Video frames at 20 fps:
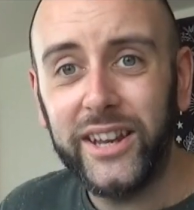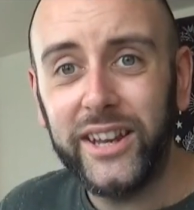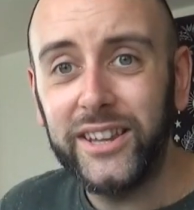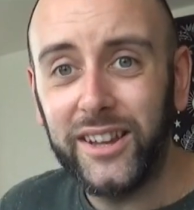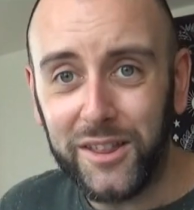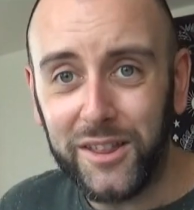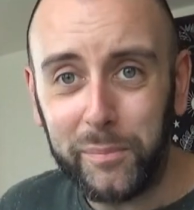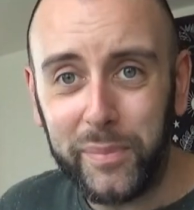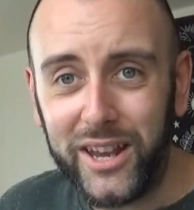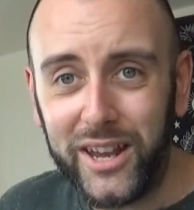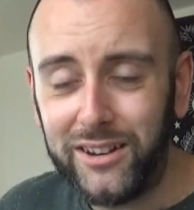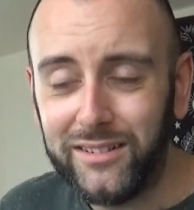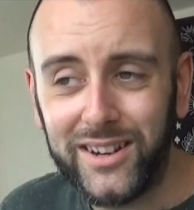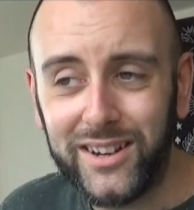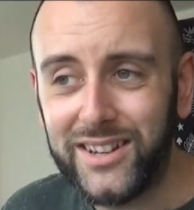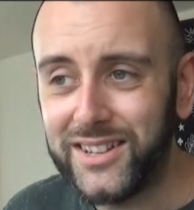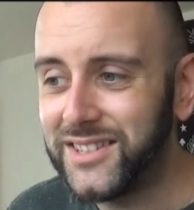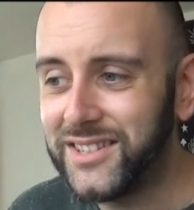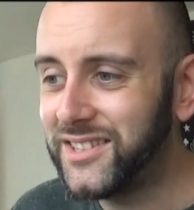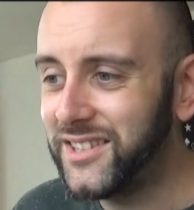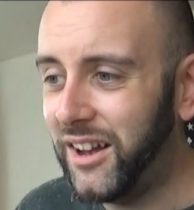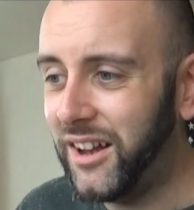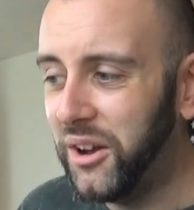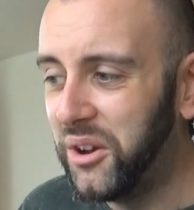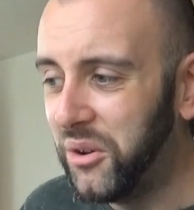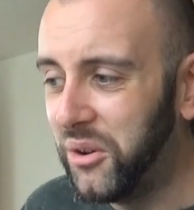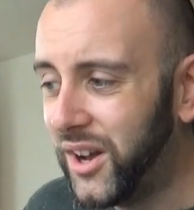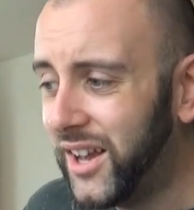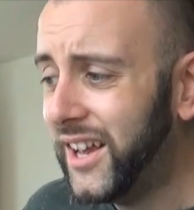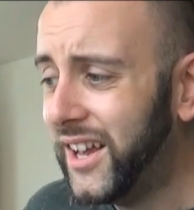another period.
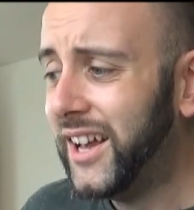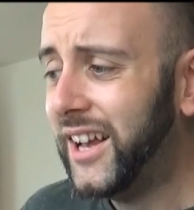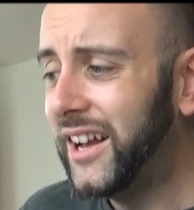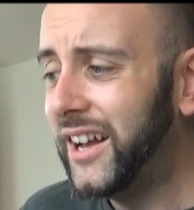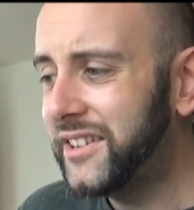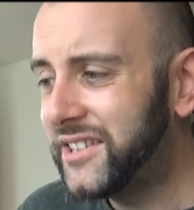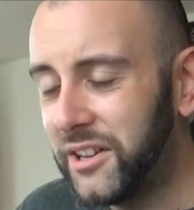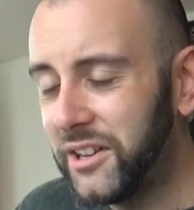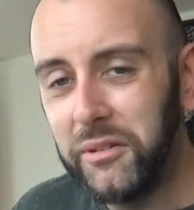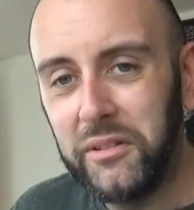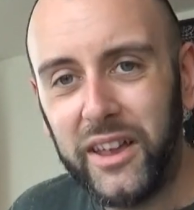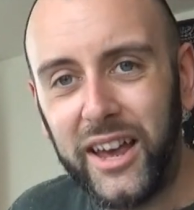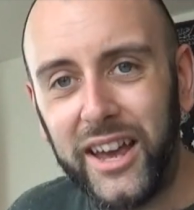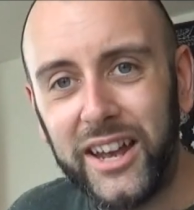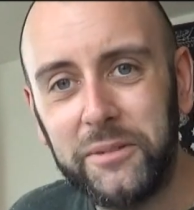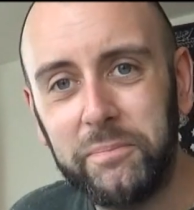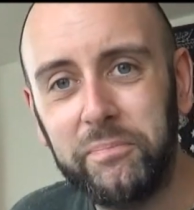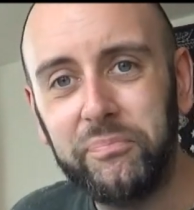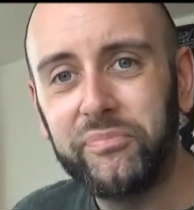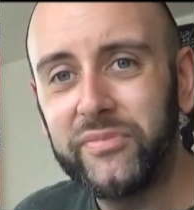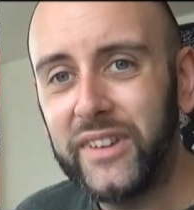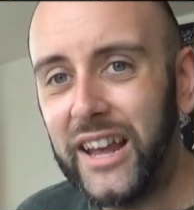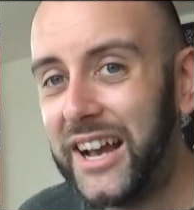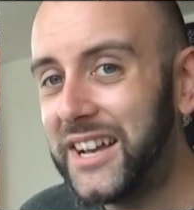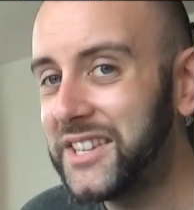So, until then.